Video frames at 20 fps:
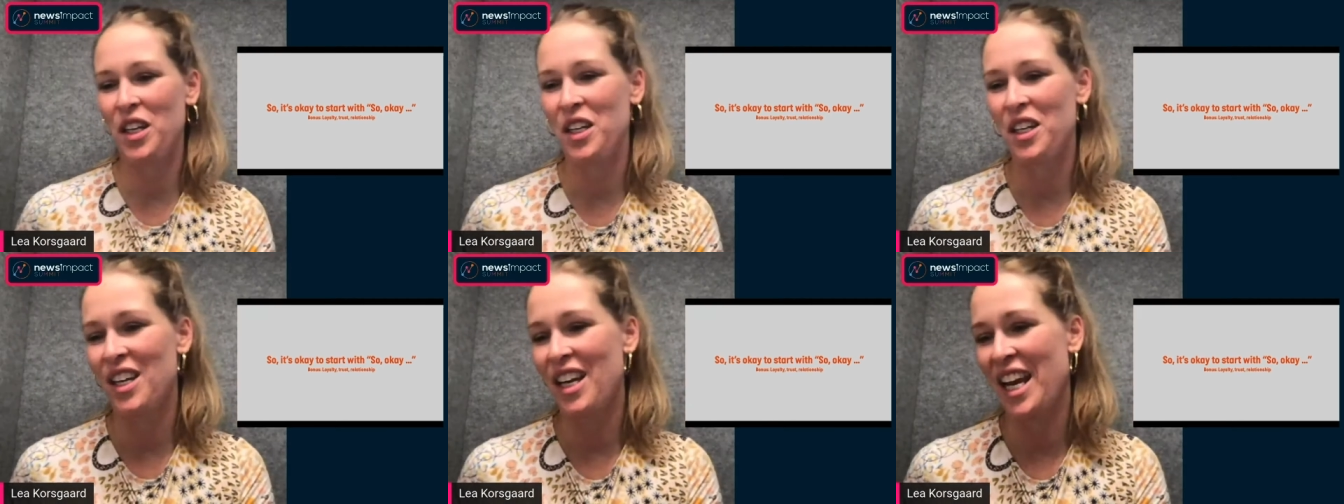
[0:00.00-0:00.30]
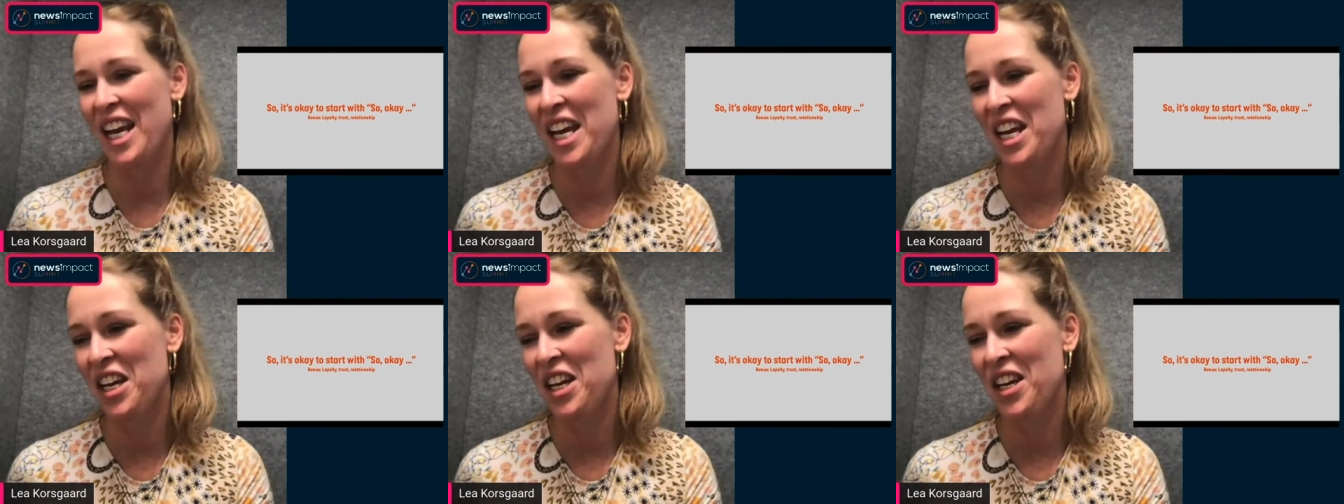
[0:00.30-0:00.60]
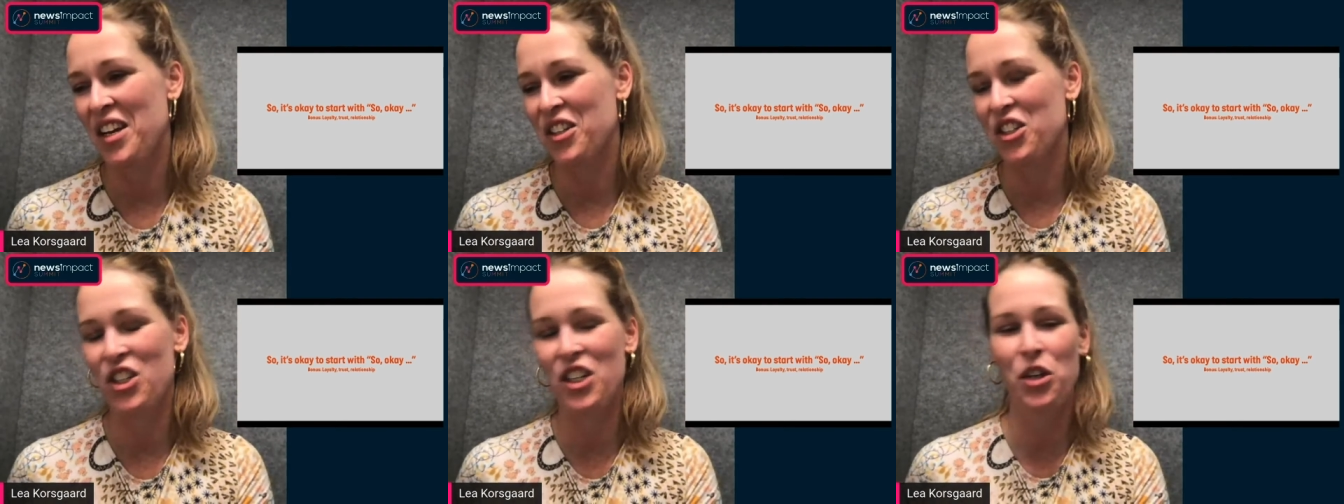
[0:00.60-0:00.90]
he
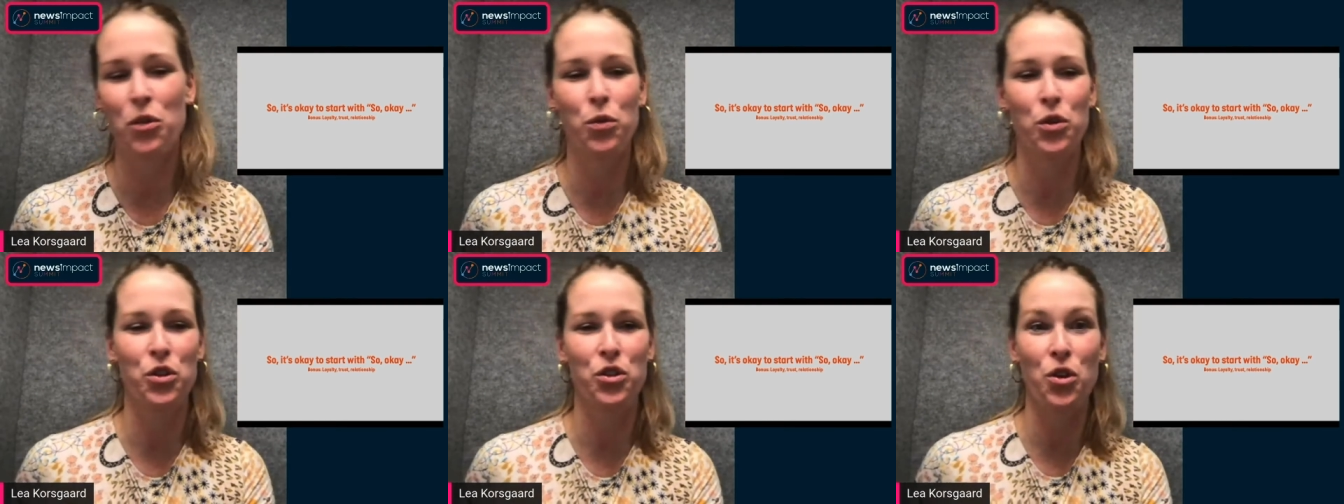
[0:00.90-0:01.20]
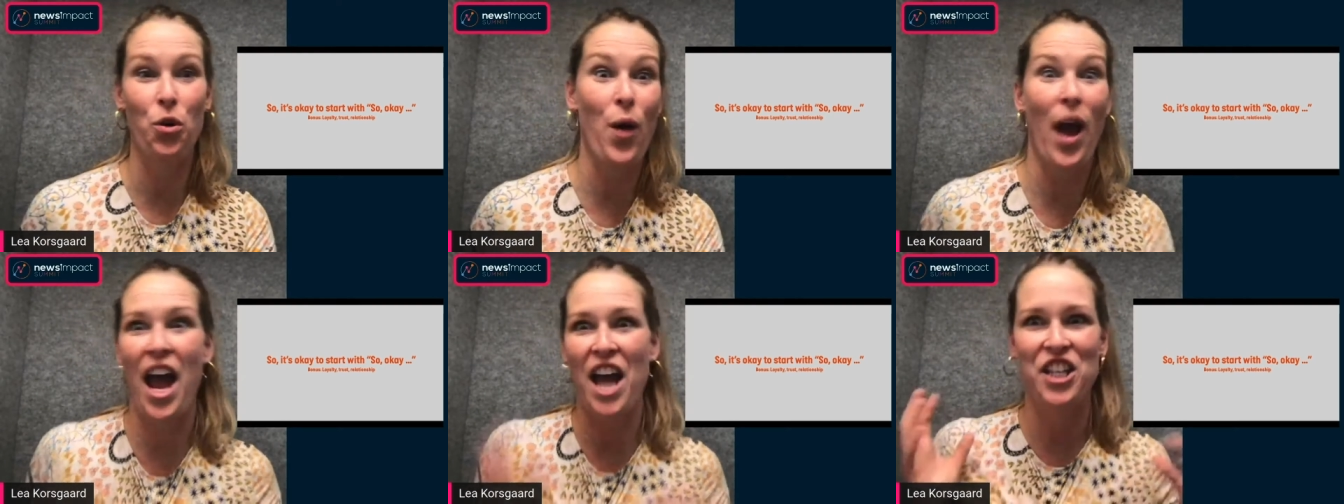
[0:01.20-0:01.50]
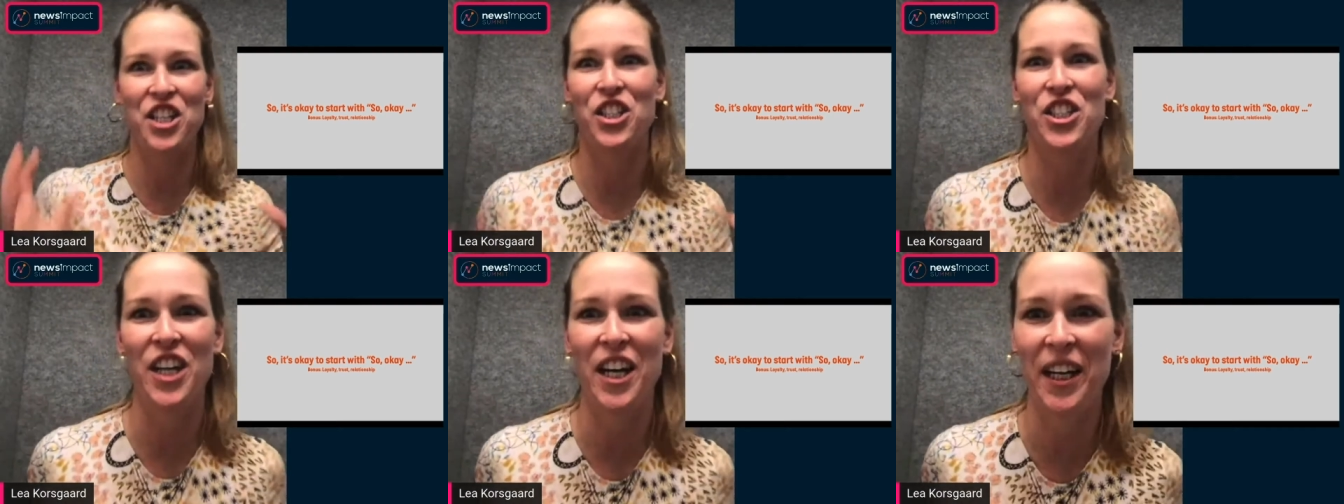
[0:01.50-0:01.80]
or she was so
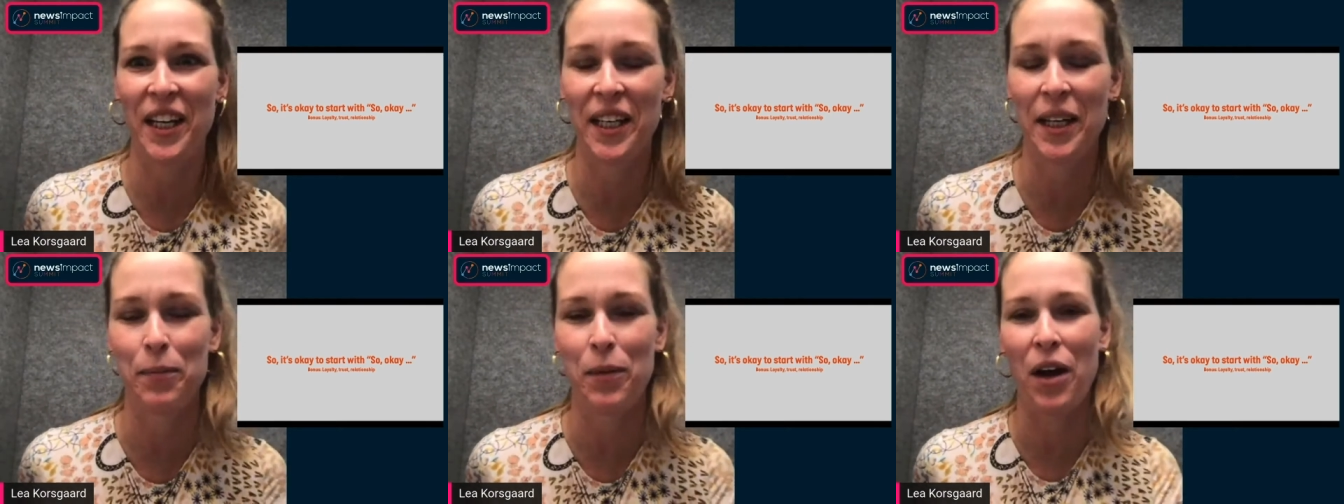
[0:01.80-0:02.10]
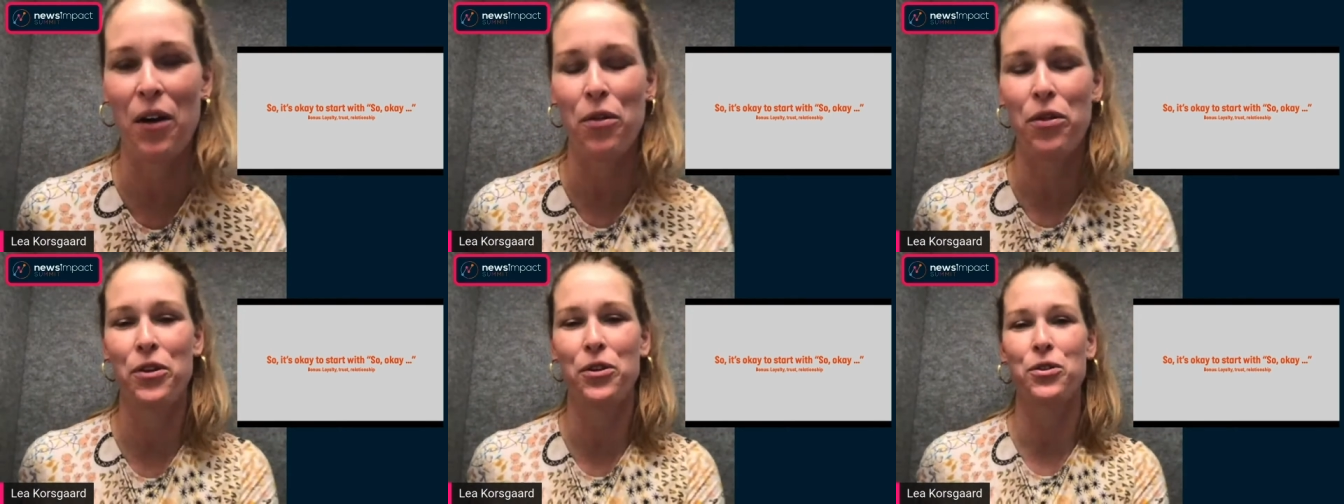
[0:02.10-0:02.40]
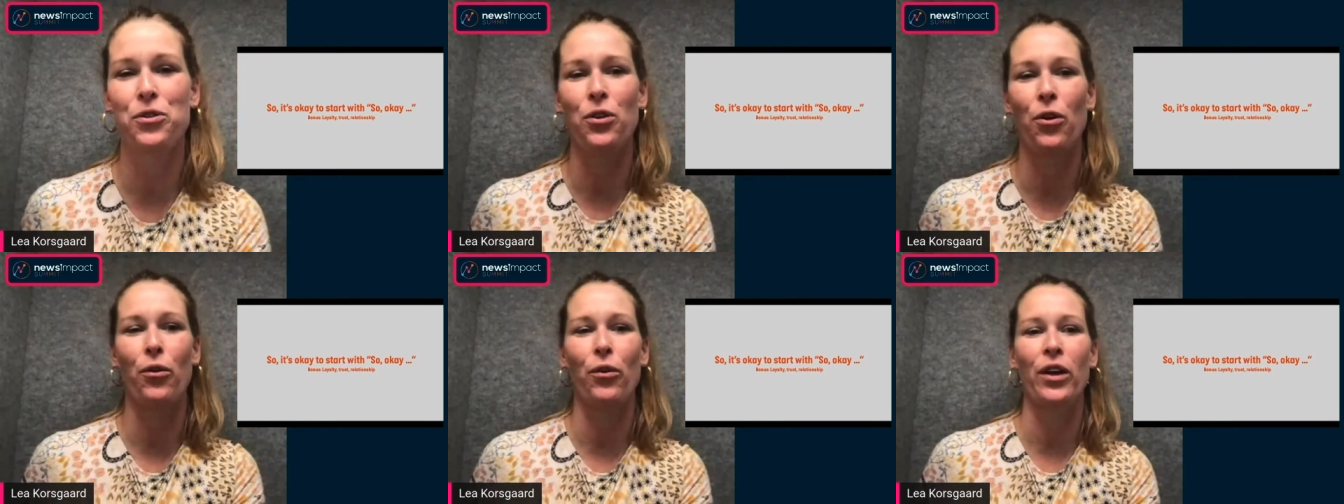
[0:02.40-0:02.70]
agitated about this
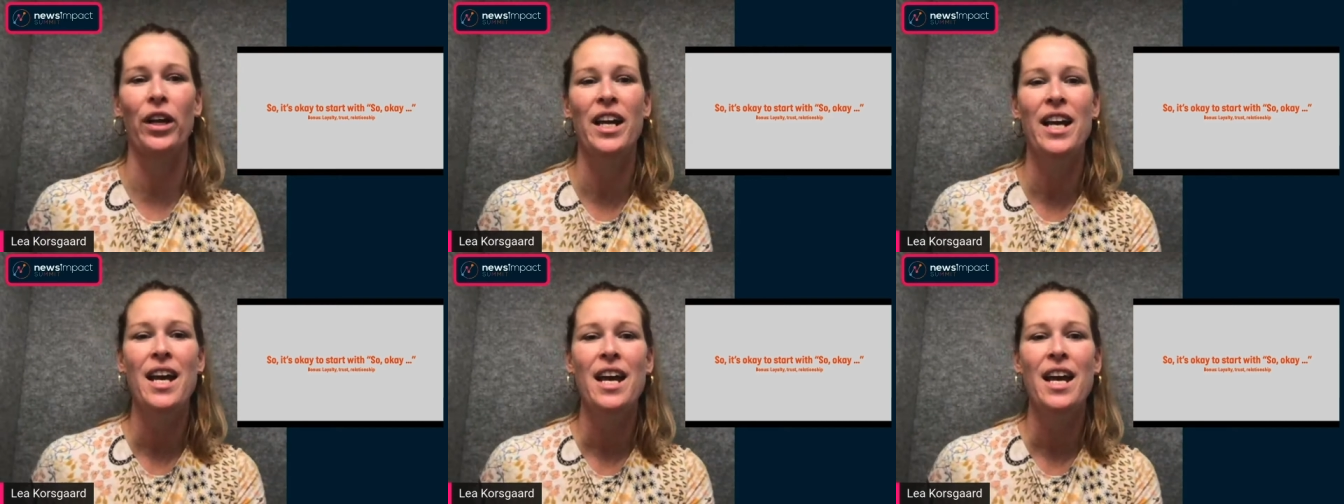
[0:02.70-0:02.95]
story.